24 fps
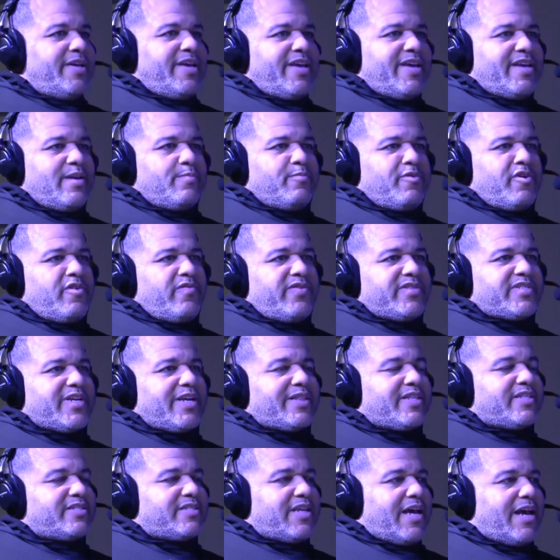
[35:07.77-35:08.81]
He can move. He's got
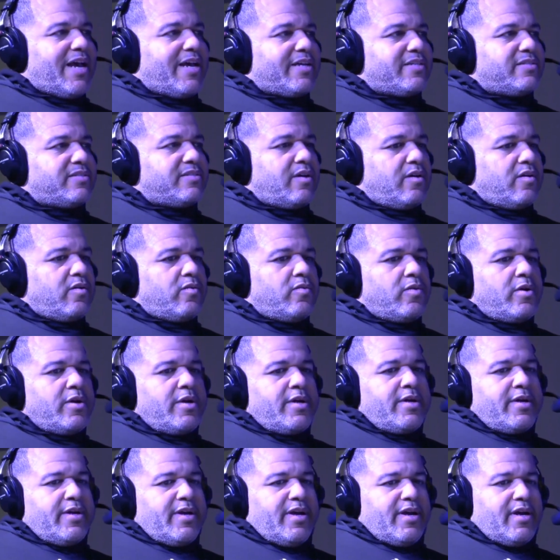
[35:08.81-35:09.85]
the size. So,
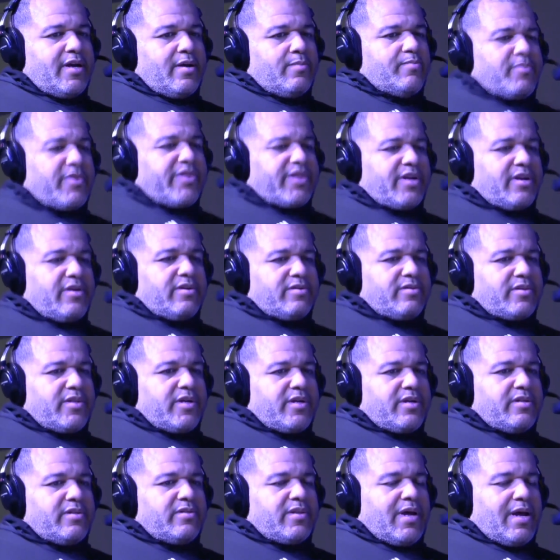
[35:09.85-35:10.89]
but
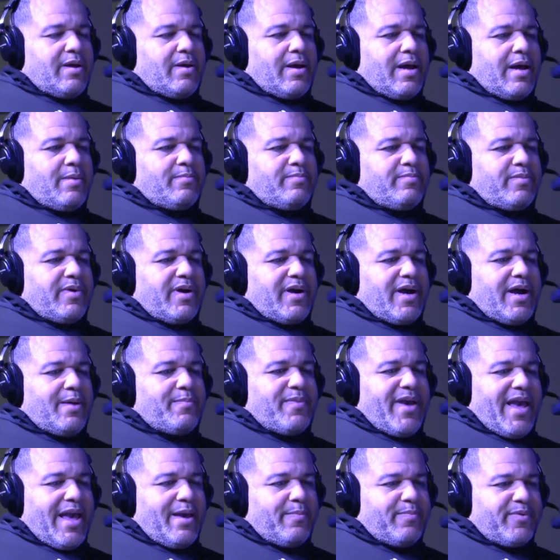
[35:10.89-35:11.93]
I'm
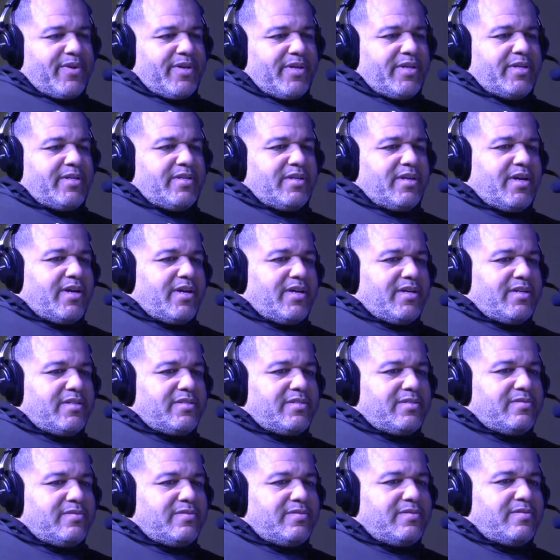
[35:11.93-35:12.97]
happy.
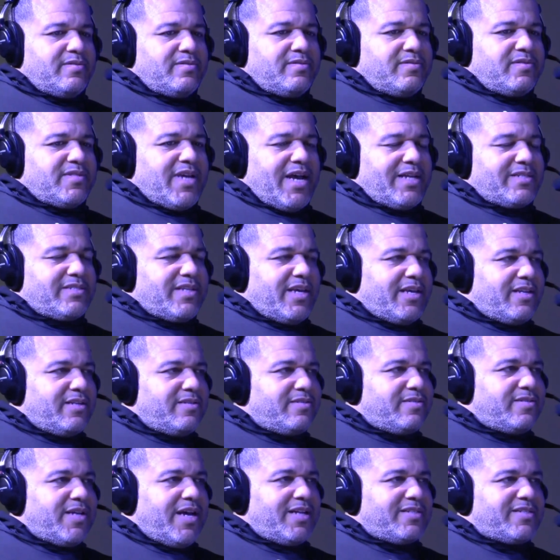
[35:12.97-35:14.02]

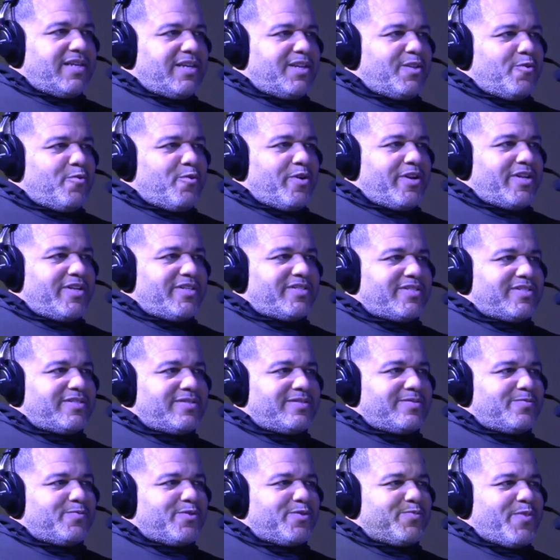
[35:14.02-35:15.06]
Dante Lloyd
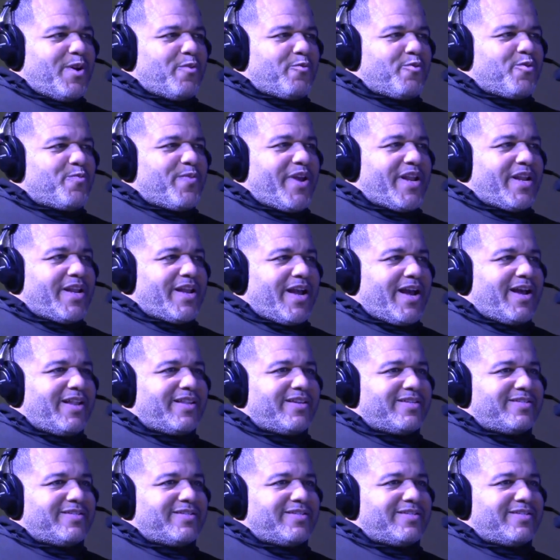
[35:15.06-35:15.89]
was my roommate in college.